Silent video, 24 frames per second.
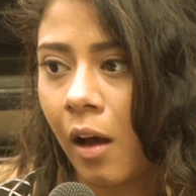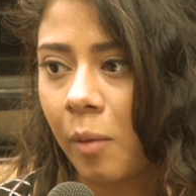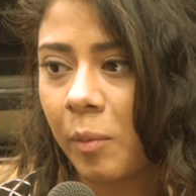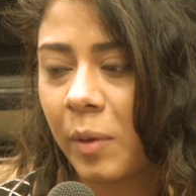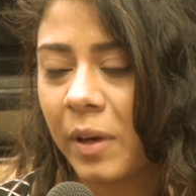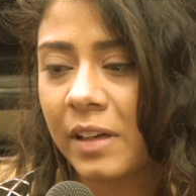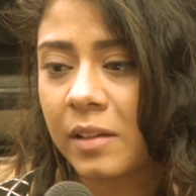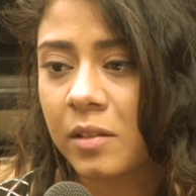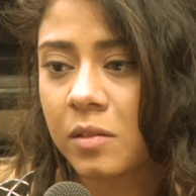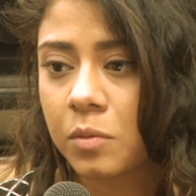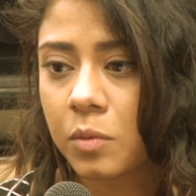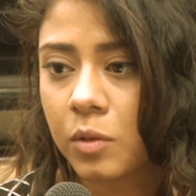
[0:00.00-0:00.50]

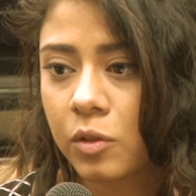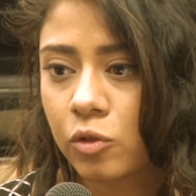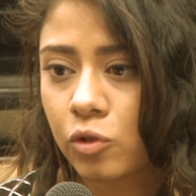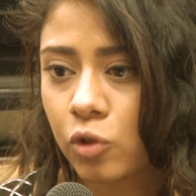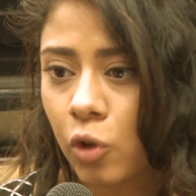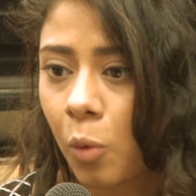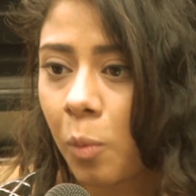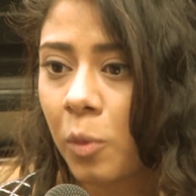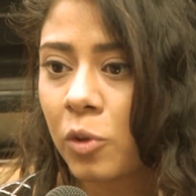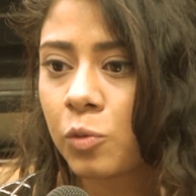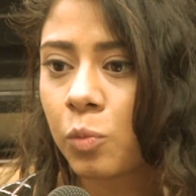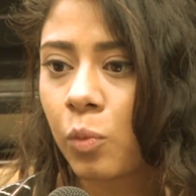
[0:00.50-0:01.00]
it is
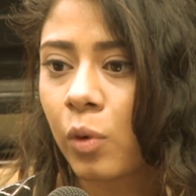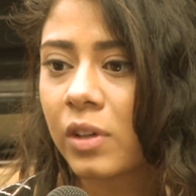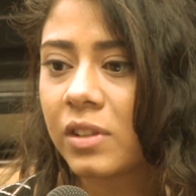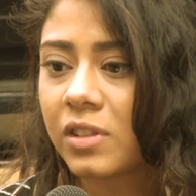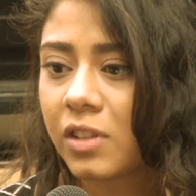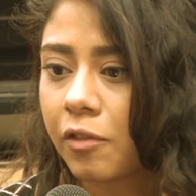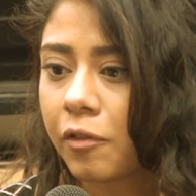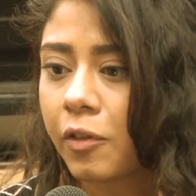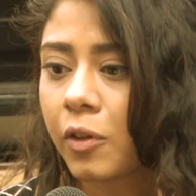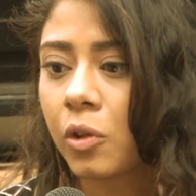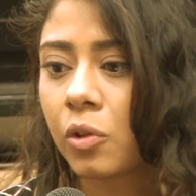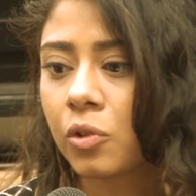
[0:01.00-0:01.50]
so much more
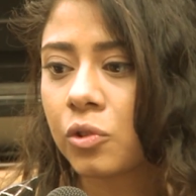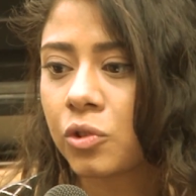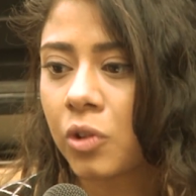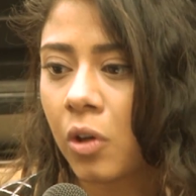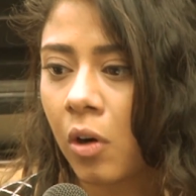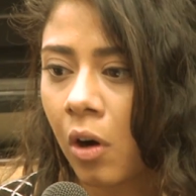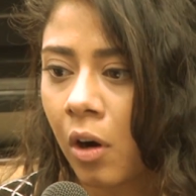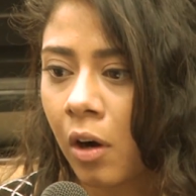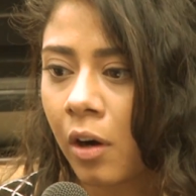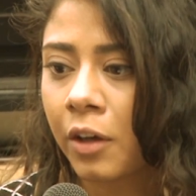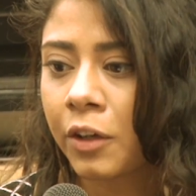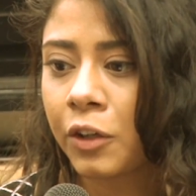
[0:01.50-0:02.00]
difficult to
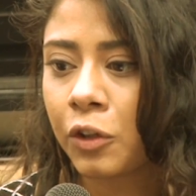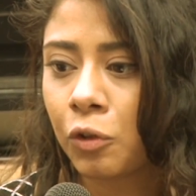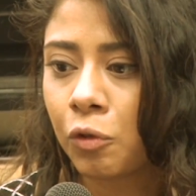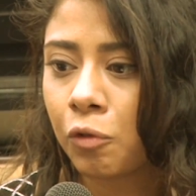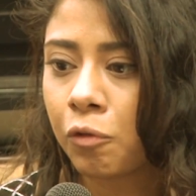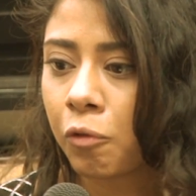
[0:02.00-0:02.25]
argue